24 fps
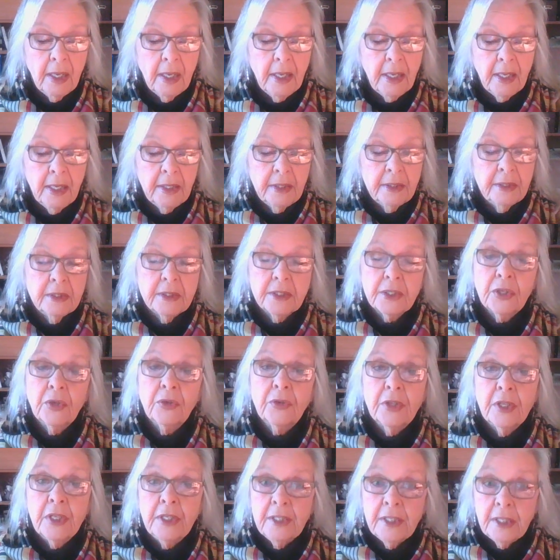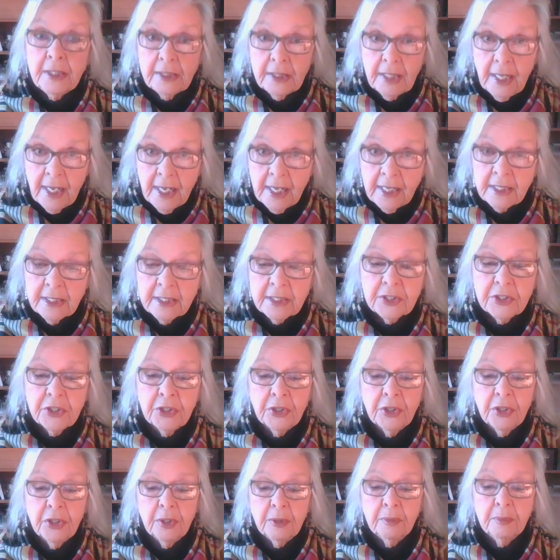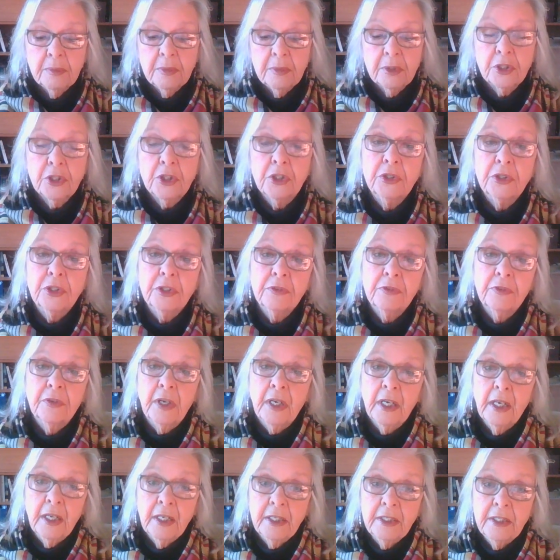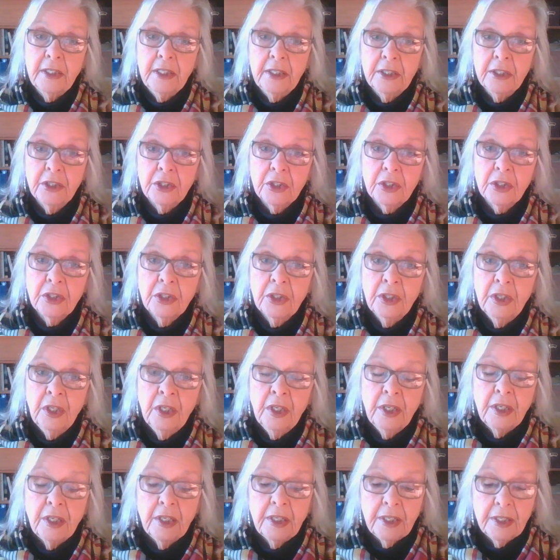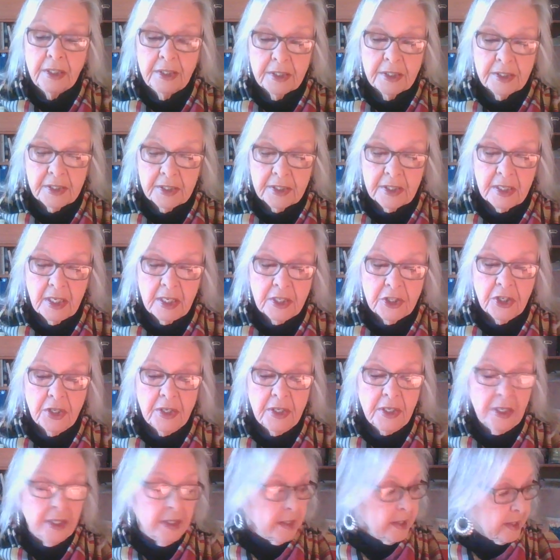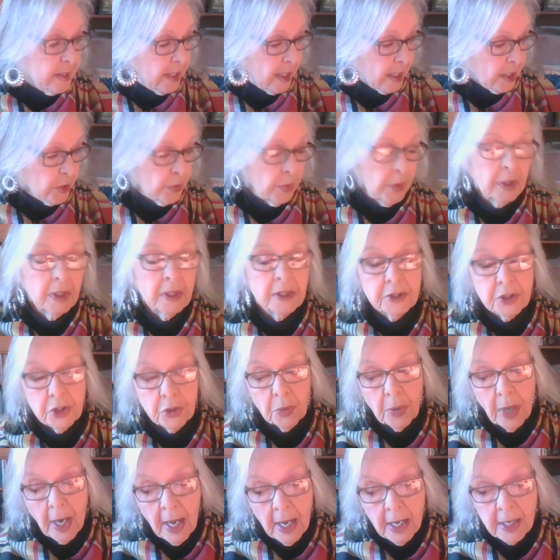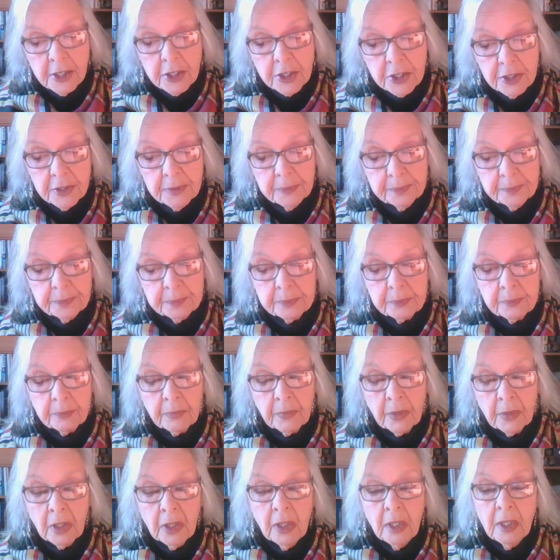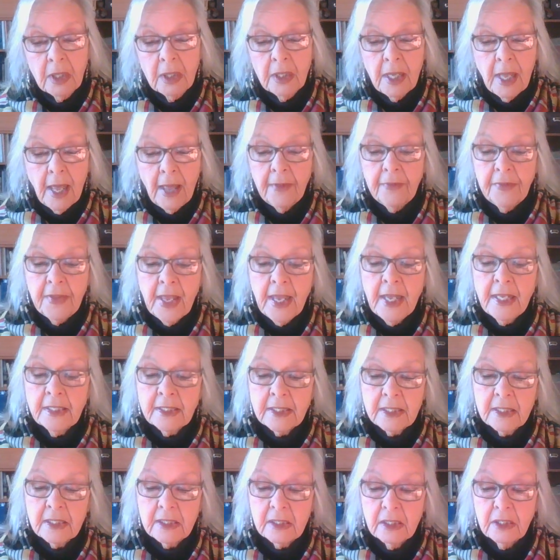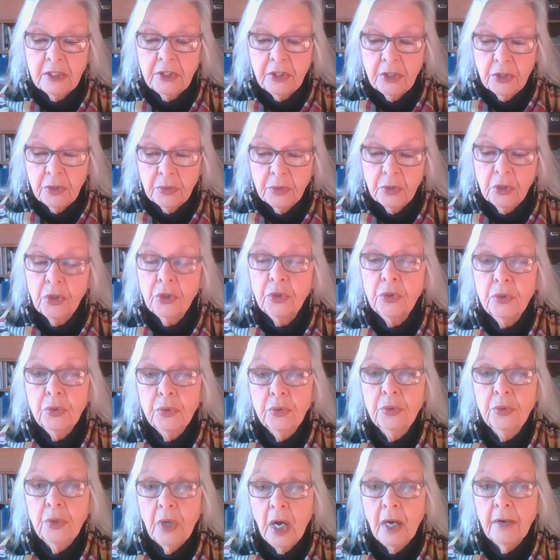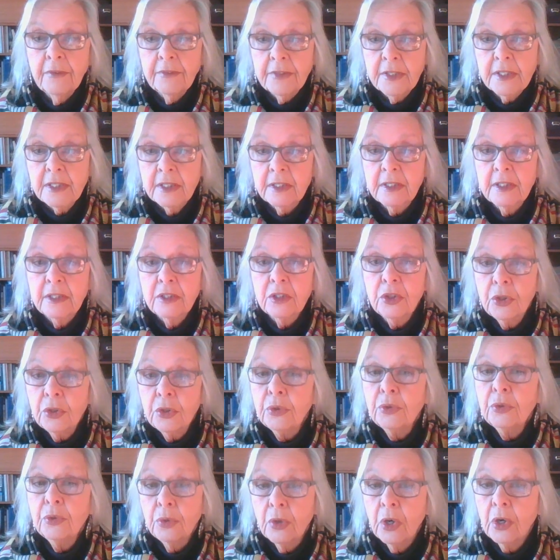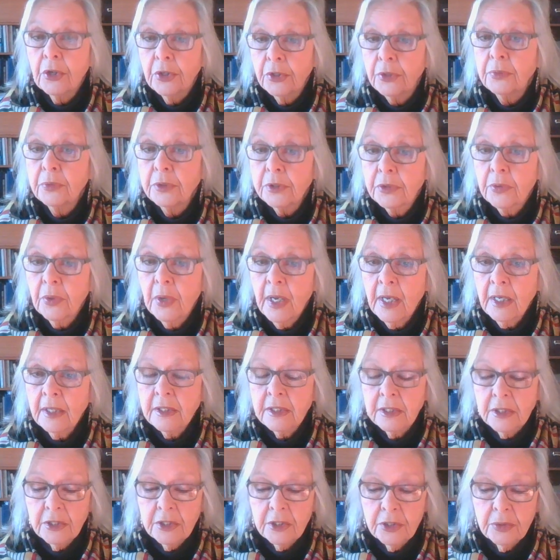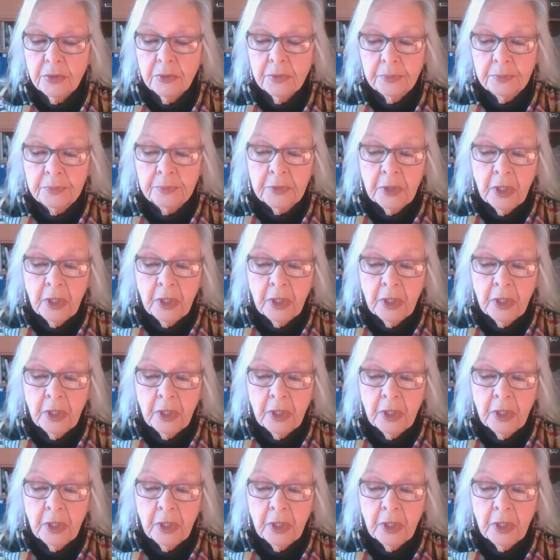And so then the last term to define here in this discussion is sexual attraction. And that's, who are you attracted to?